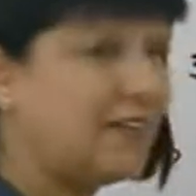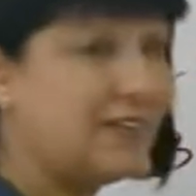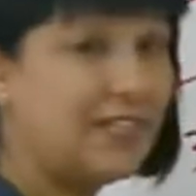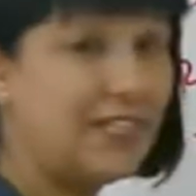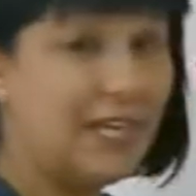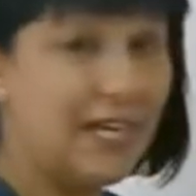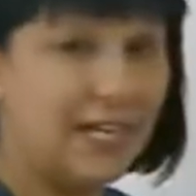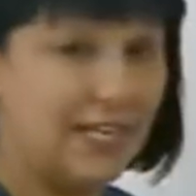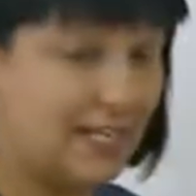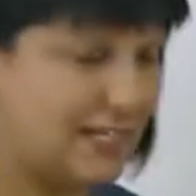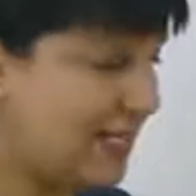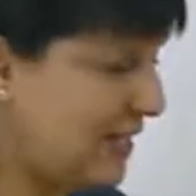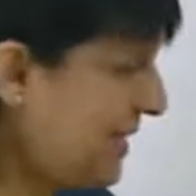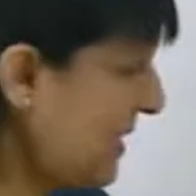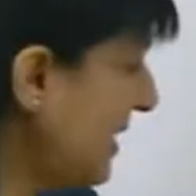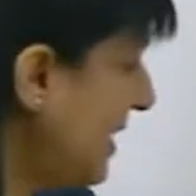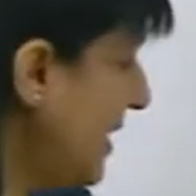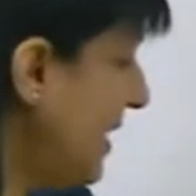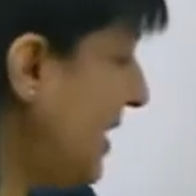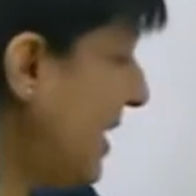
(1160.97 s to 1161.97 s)
out the
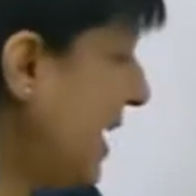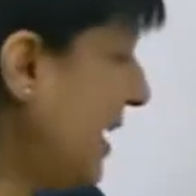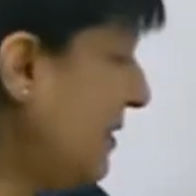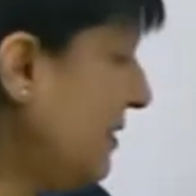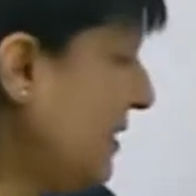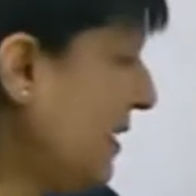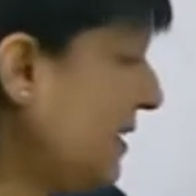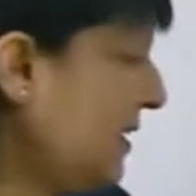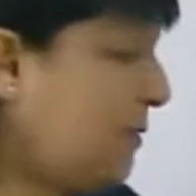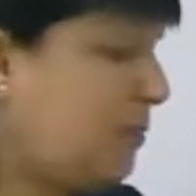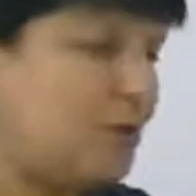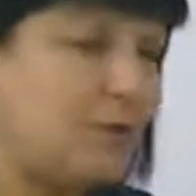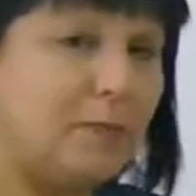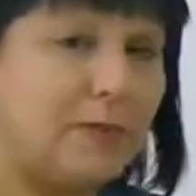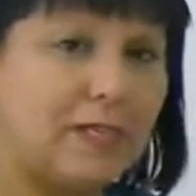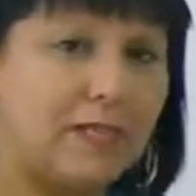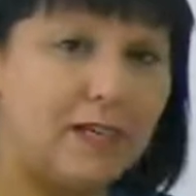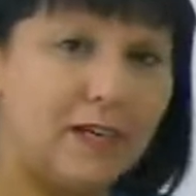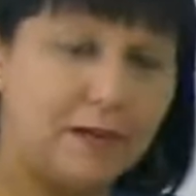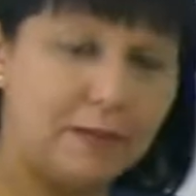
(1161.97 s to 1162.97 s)
S, and then it will
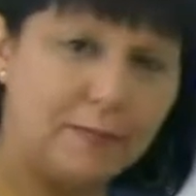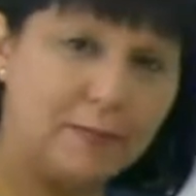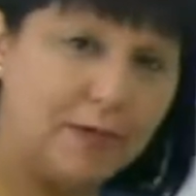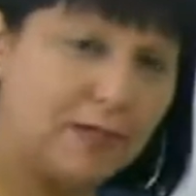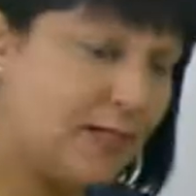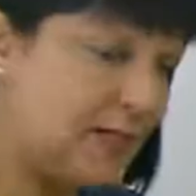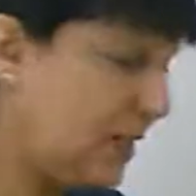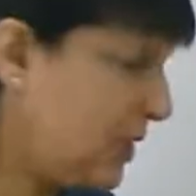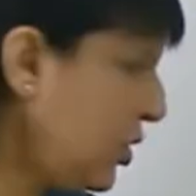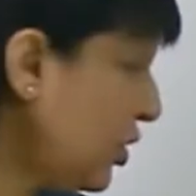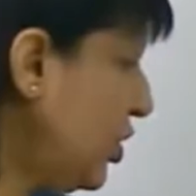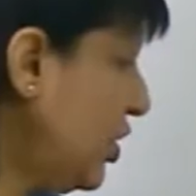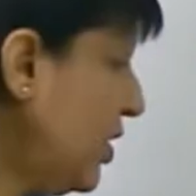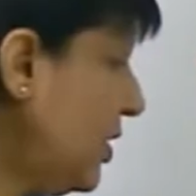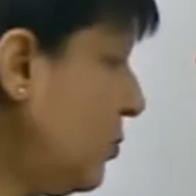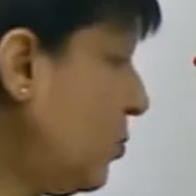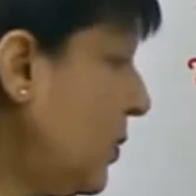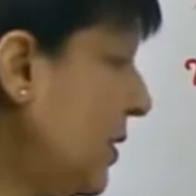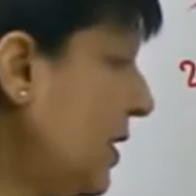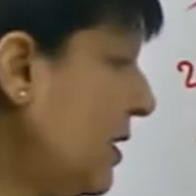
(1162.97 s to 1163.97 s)
become,
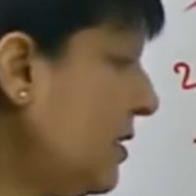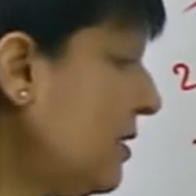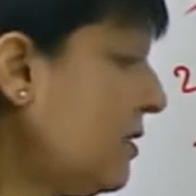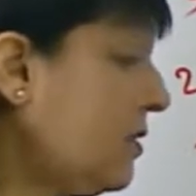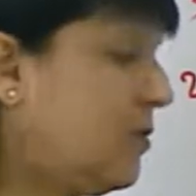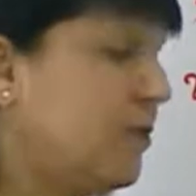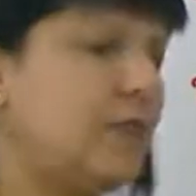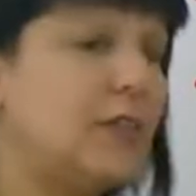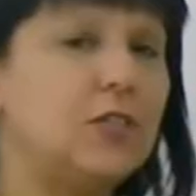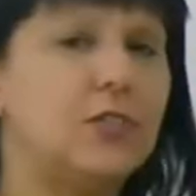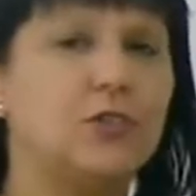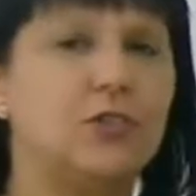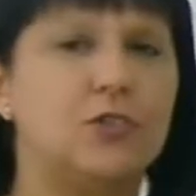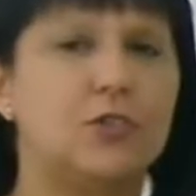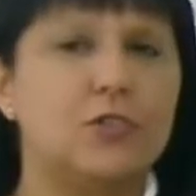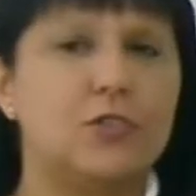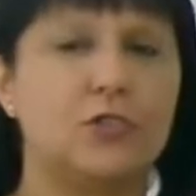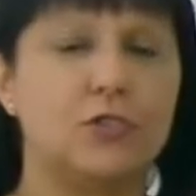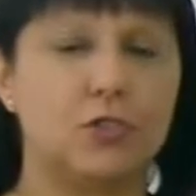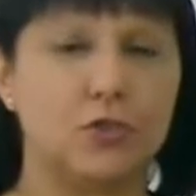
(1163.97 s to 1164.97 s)
she will
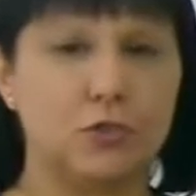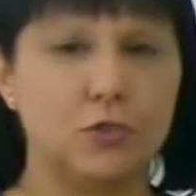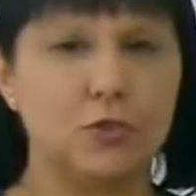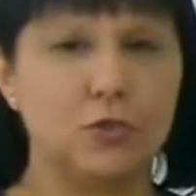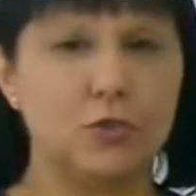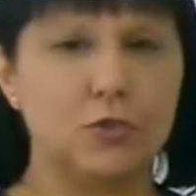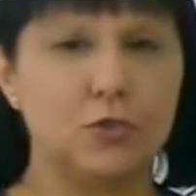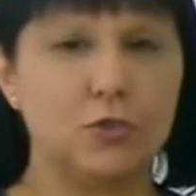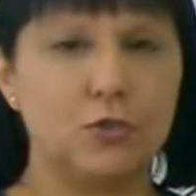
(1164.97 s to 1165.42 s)
return soon.